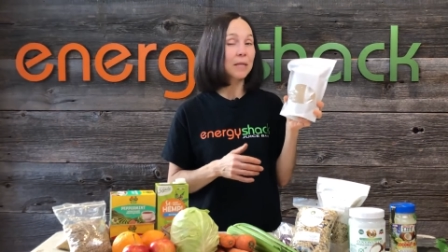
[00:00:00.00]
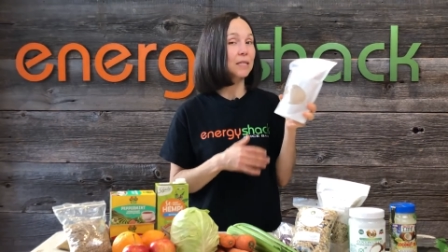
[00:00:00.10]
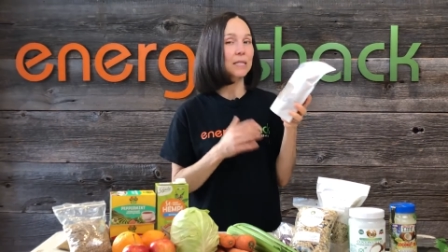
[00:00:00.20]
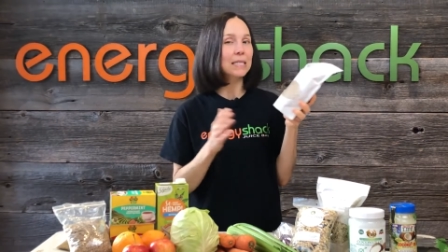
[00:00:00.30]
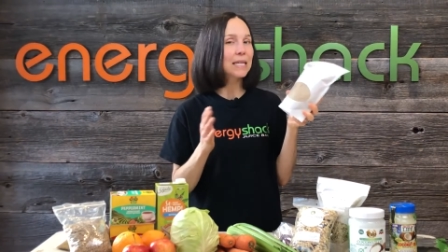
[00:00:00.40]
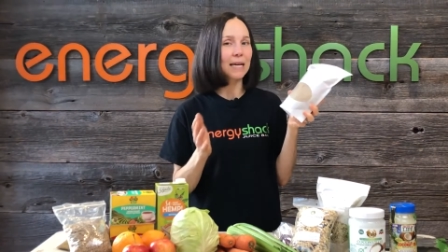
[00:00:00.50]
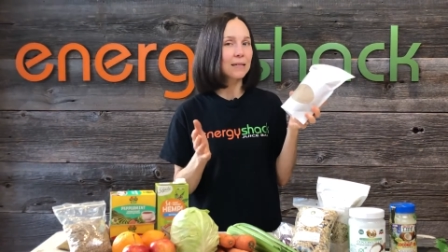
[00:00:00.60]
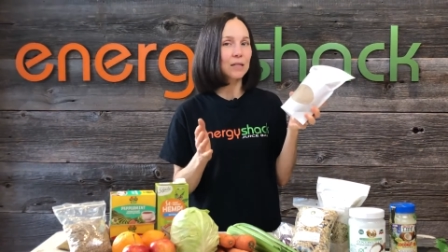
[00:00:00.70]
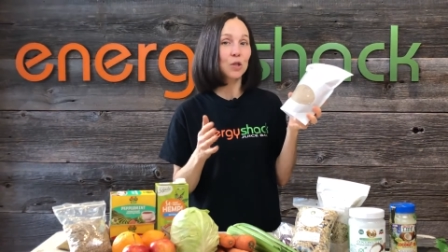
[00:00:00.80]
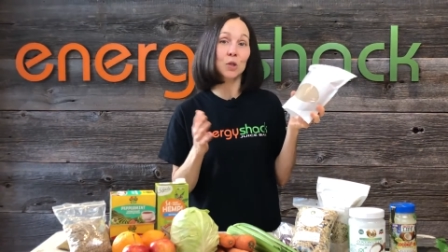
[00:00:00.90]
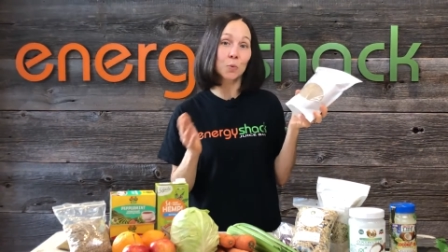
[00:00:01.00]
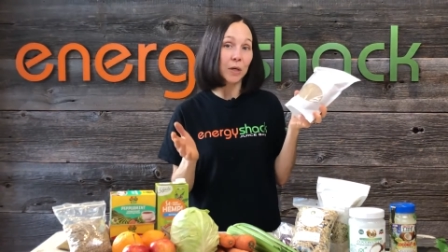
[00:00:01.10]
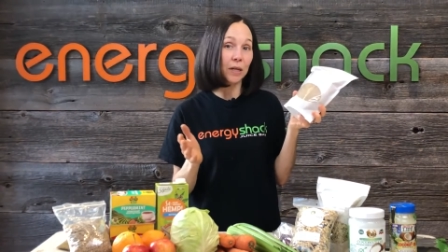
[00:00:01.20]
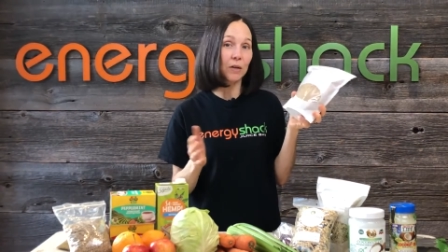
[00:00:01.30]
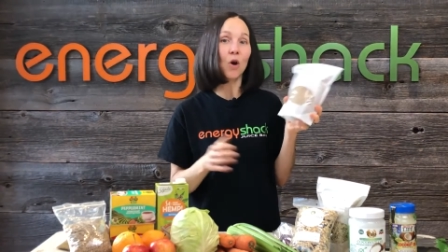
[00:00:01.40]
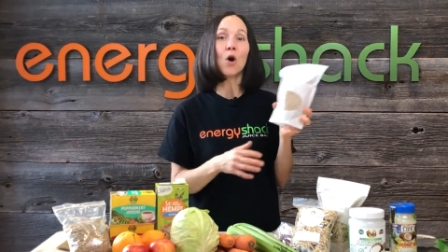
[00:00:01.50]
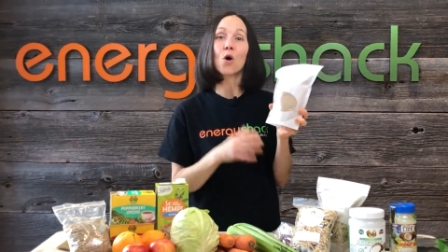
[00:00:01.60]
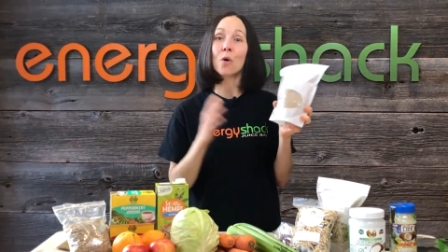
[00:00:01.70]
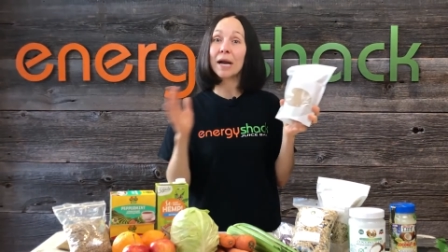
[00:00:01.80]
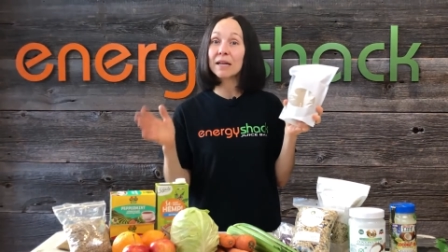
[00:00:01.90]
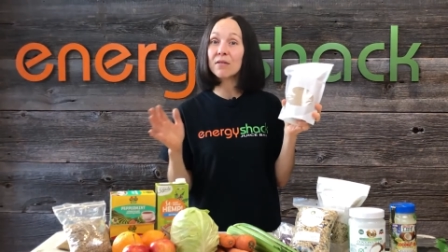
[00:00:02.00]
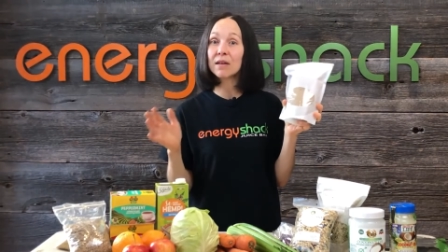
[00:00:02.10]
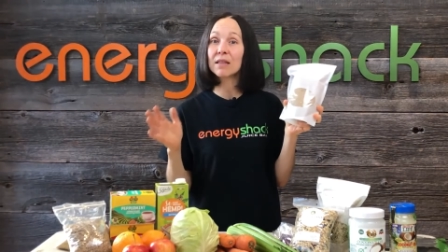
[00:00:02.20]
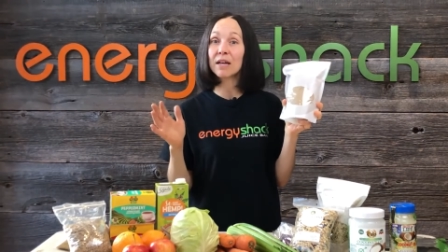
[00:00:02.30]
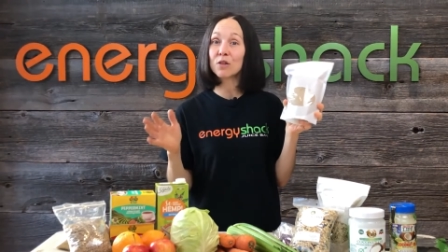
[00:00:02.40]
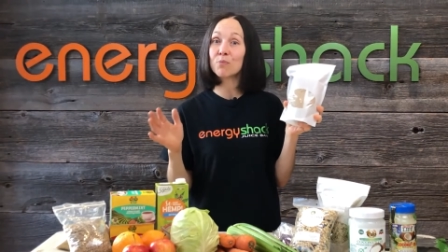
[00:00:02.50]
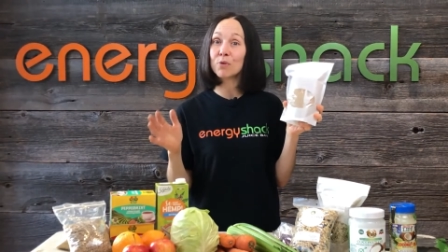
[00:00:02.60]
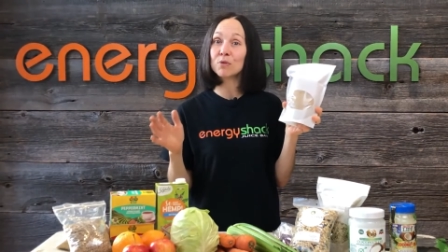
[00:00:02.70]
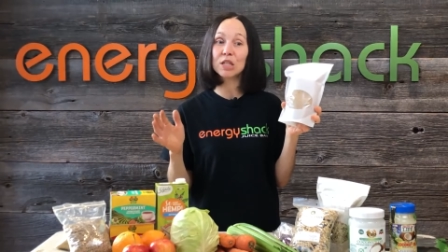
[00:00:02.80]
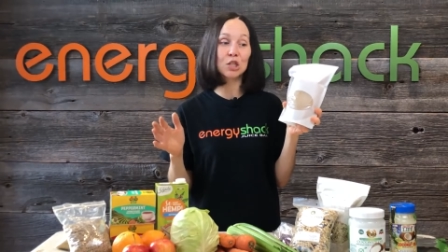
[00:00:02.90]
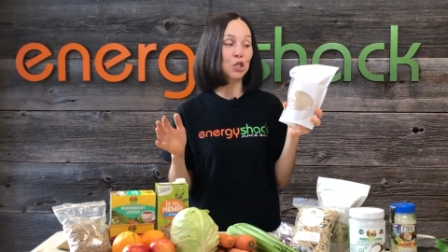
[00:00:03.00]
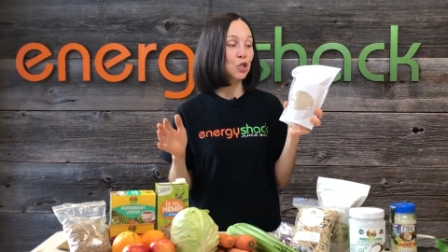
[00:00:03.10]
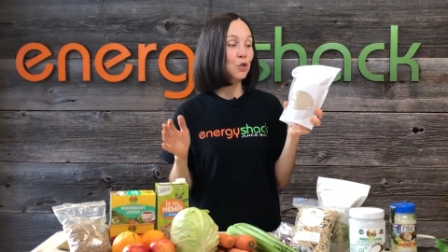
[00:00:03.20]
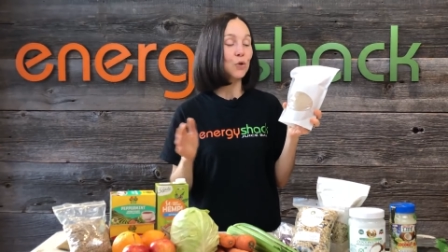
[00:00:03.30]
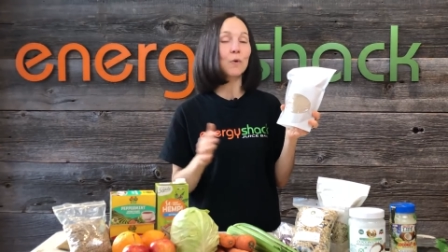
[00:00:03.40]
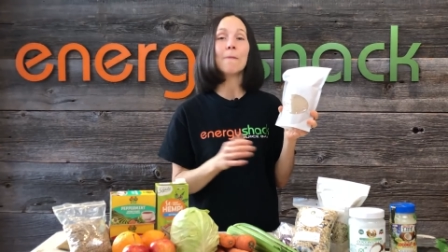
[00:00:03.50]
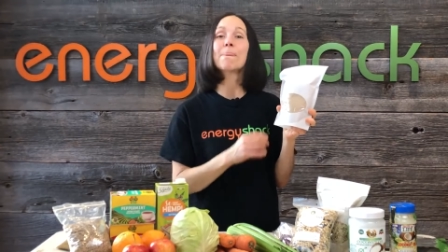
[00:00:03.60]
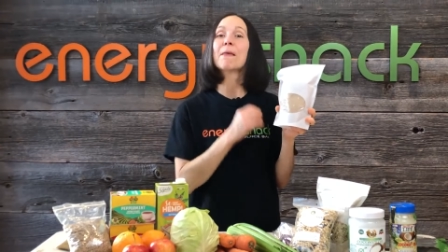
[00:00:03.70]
it doesn't taste sweet or anything like the proteins do,